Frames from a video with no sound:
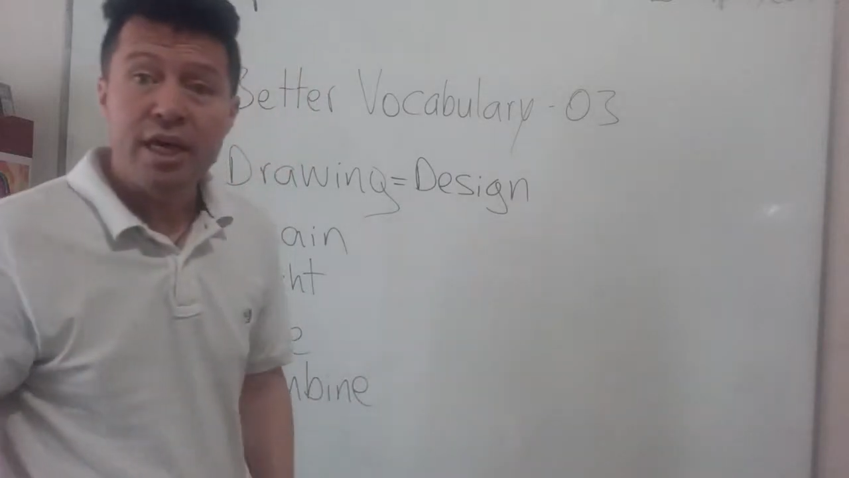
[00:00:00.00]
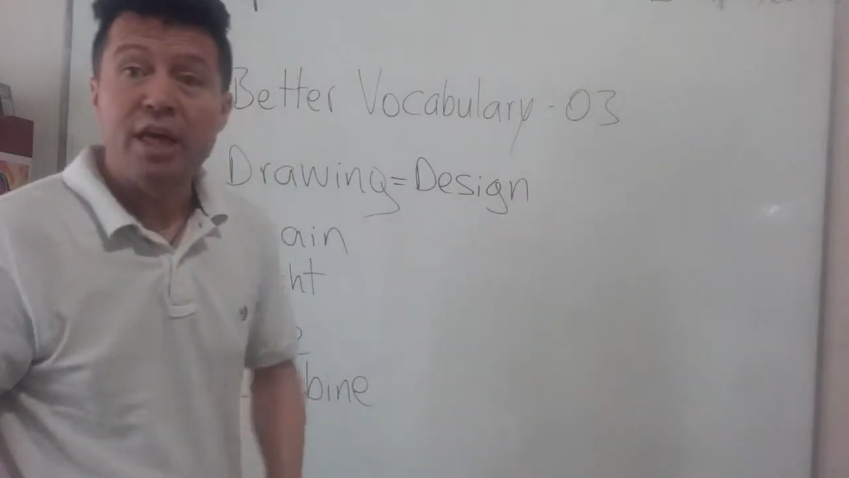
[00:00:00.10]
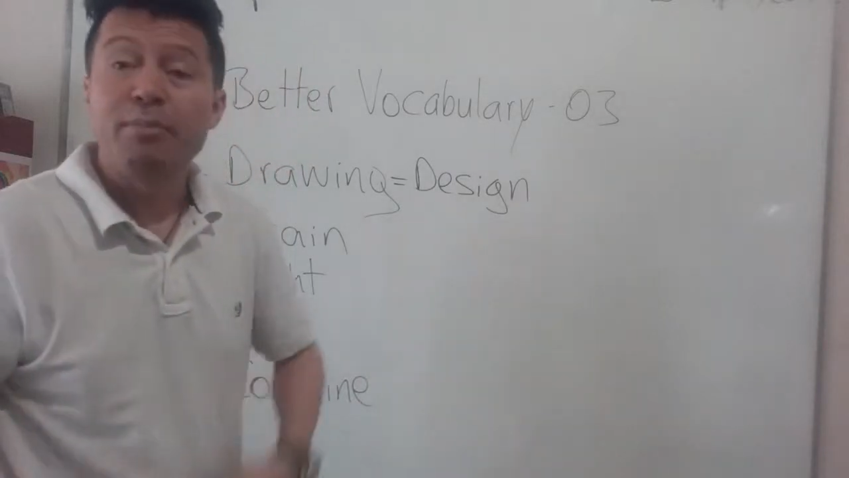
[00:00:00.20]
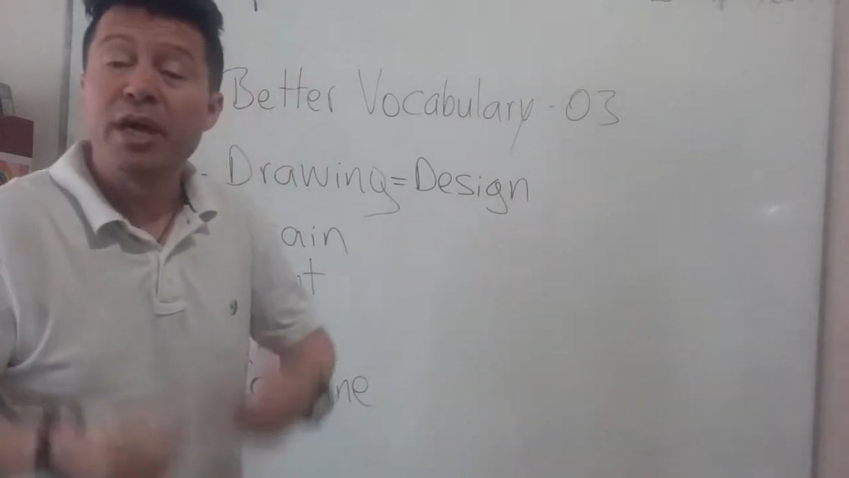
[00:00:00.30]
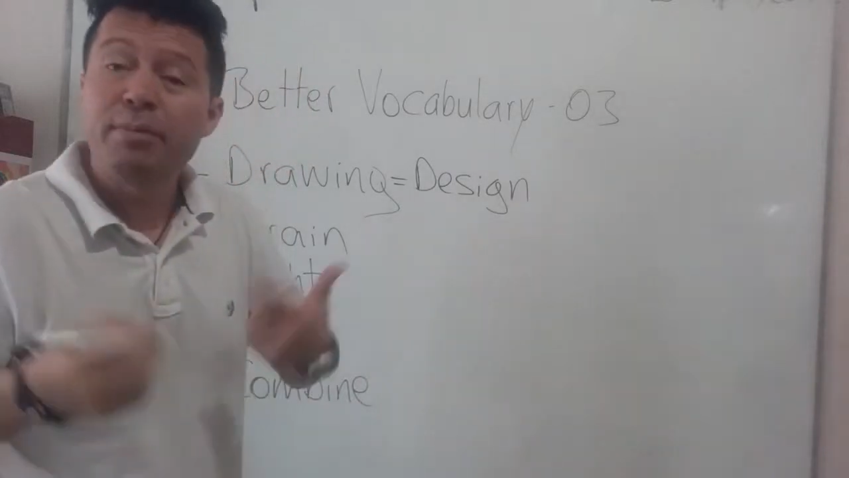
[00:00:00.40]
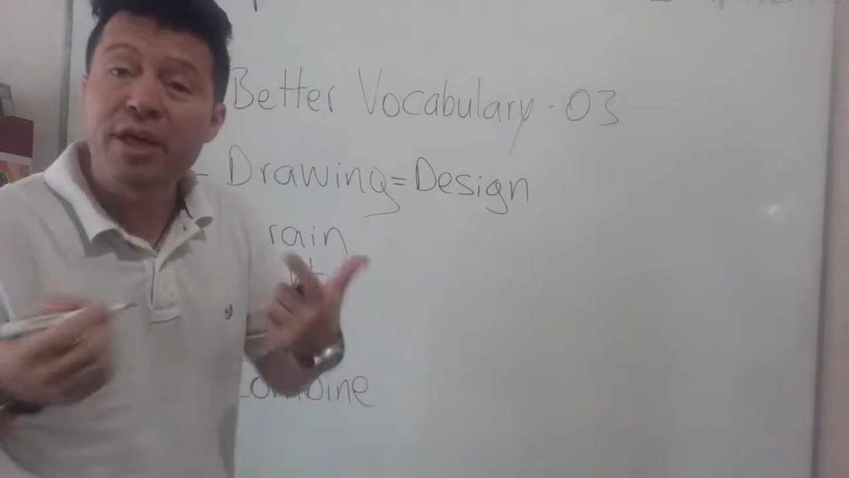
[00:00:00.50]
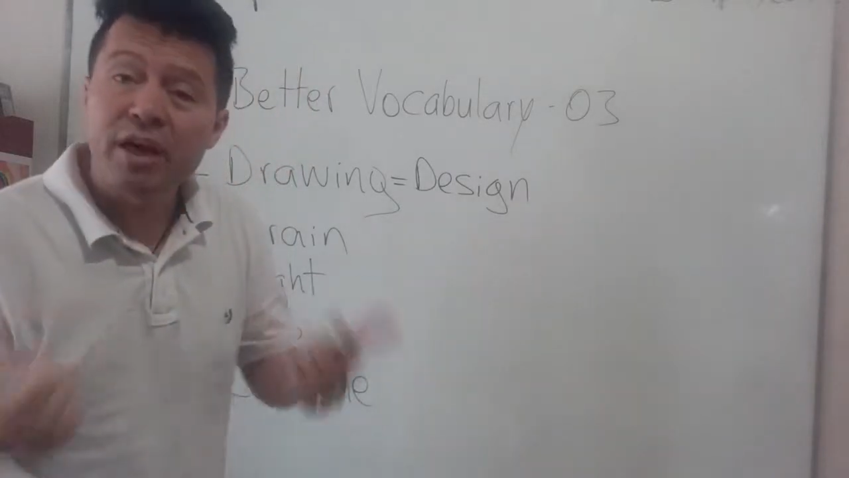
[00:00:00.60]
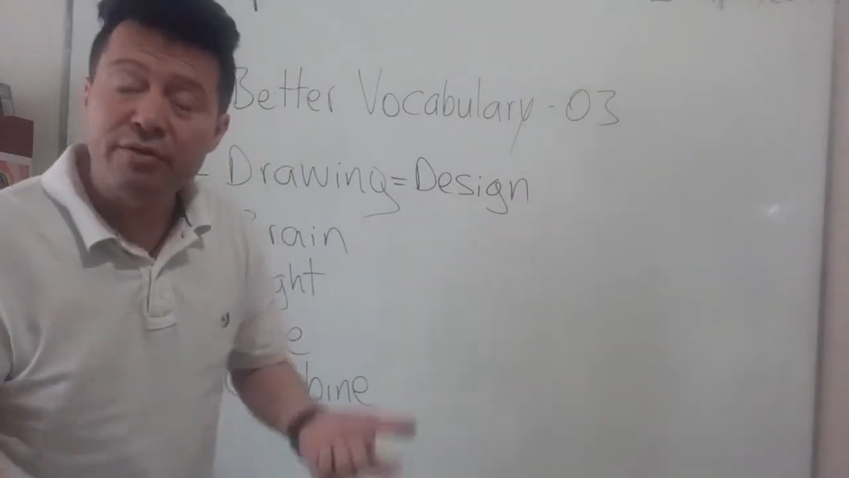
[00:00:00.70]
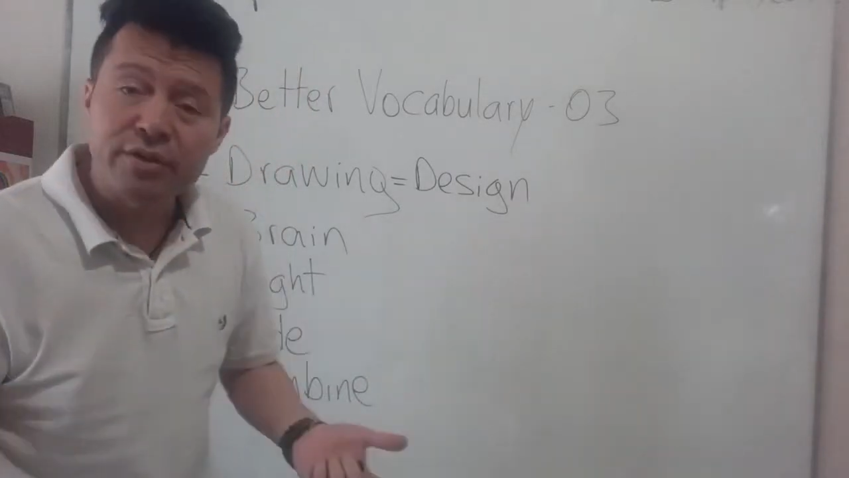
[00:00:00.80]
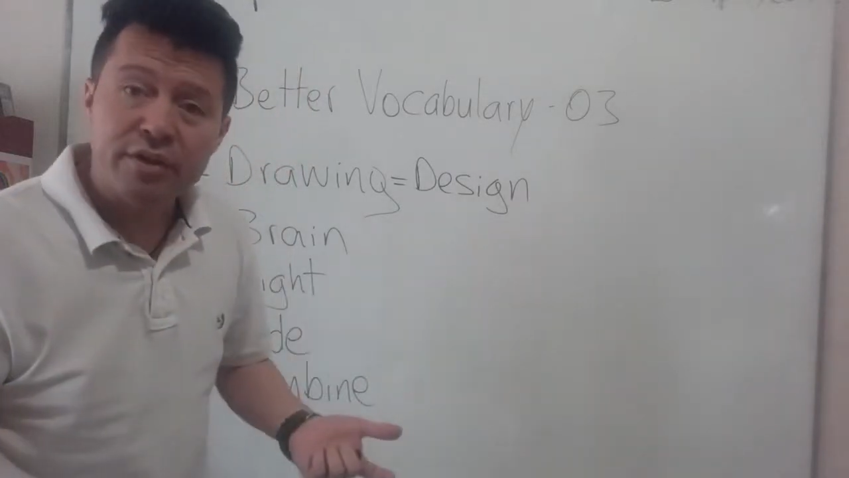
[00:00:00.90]
And maybe
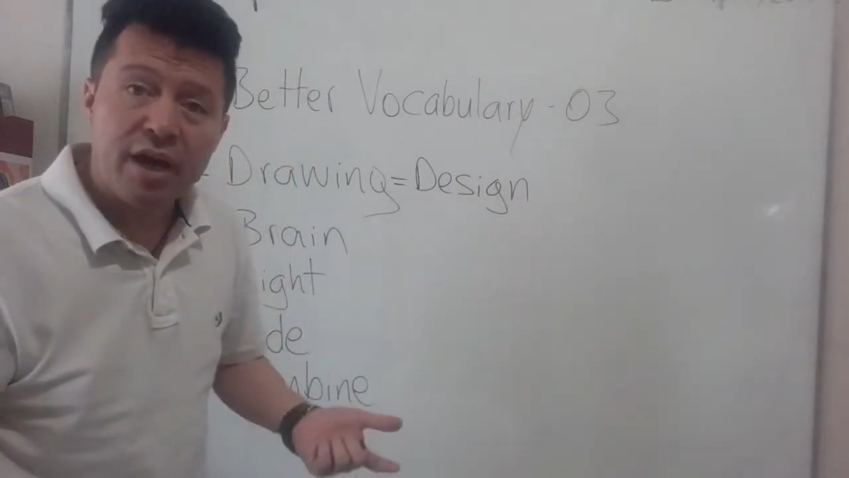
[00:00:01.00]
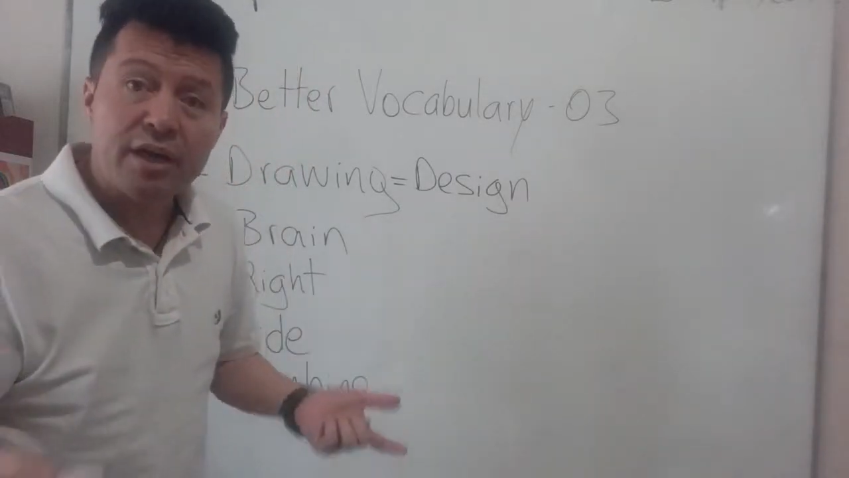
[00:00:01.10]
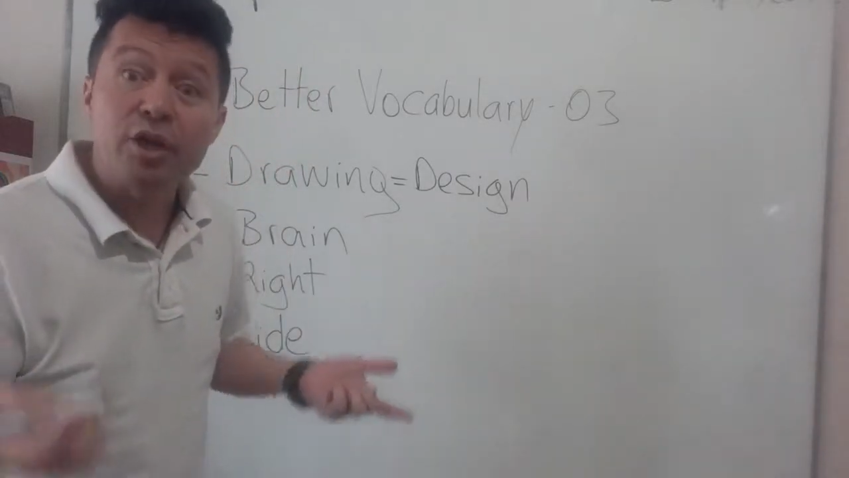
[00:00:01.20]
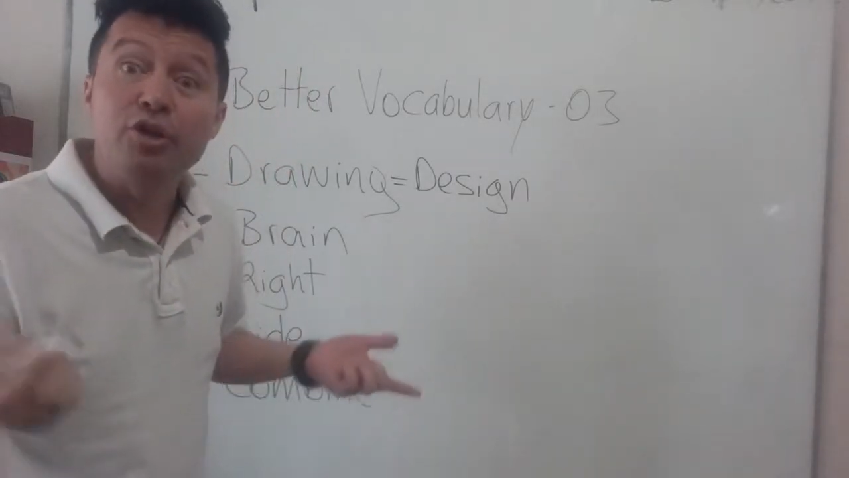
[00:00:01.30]
after that,